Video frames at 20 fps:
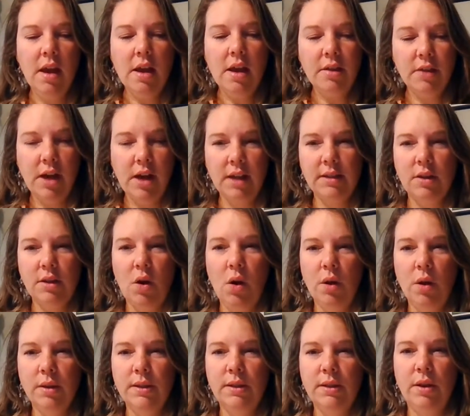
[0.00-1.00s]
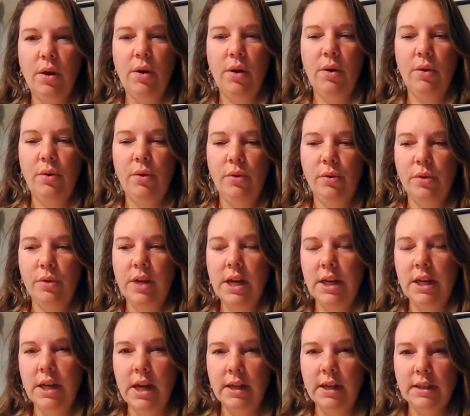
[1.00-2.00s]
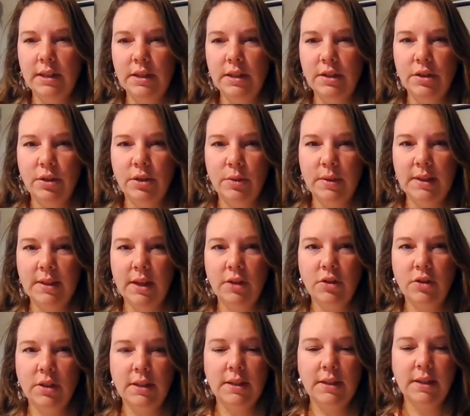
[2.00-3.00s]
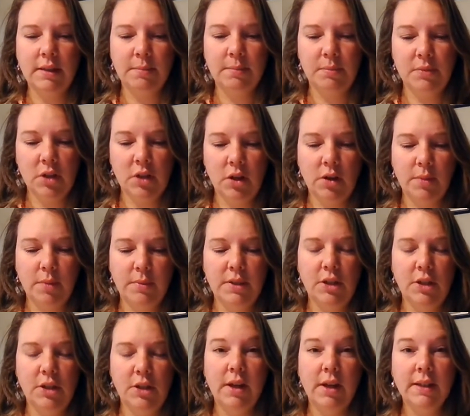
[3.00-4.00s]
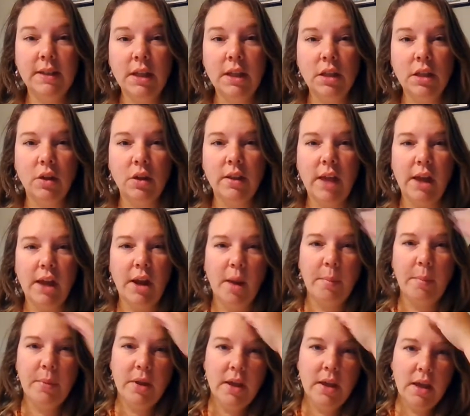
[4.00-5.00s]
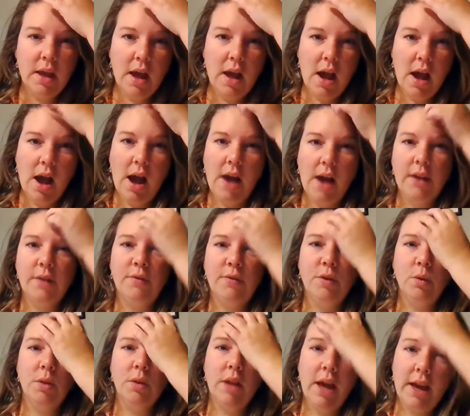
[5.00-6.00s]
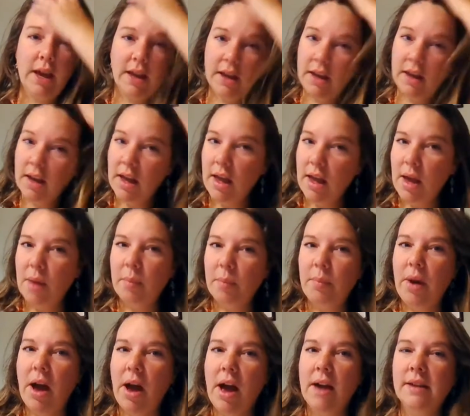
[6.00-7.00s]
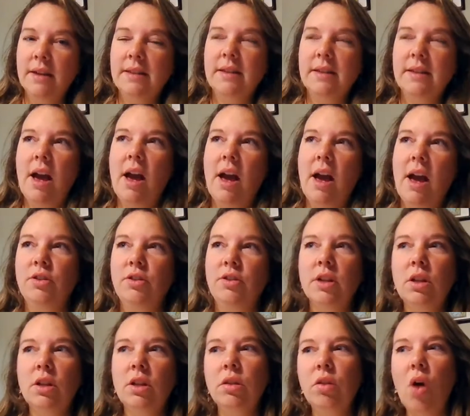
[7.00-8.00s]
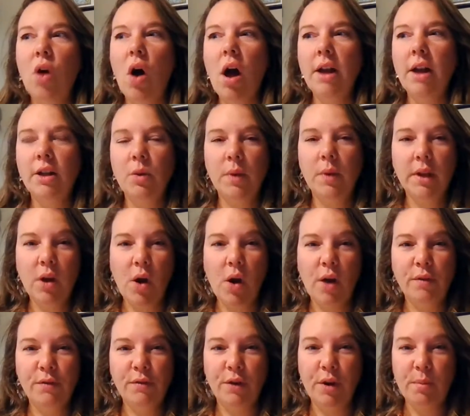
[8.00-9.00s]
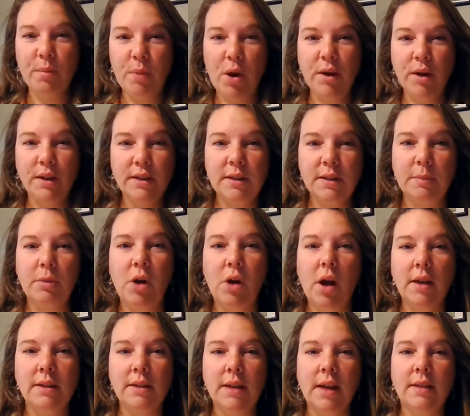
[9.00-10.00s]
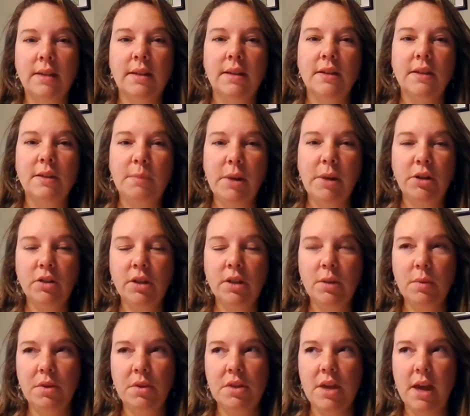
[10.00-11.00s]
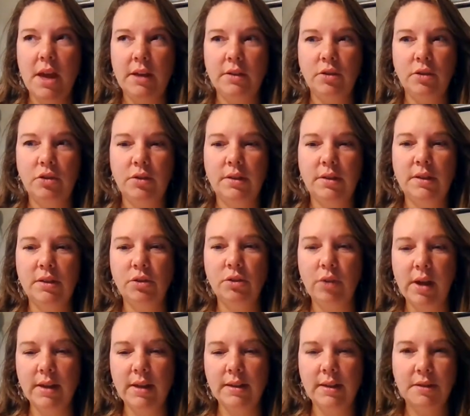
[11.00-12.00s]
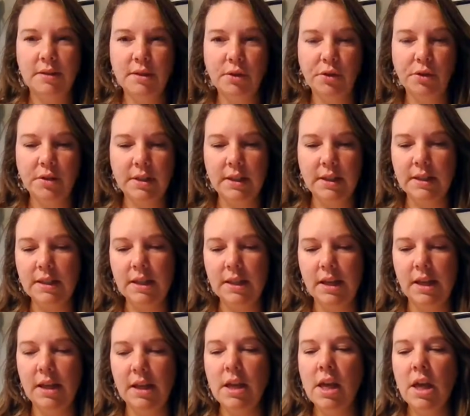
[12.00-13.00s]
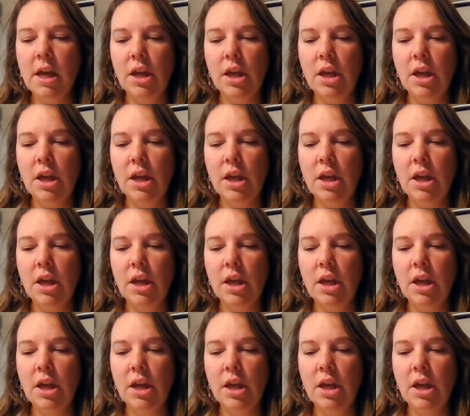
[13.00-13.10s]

That's also connected to ascension symptoms, and you guys can look that up if you like. But just a lot going on for our bodies to process, and especially with the extra stress and uncertainty,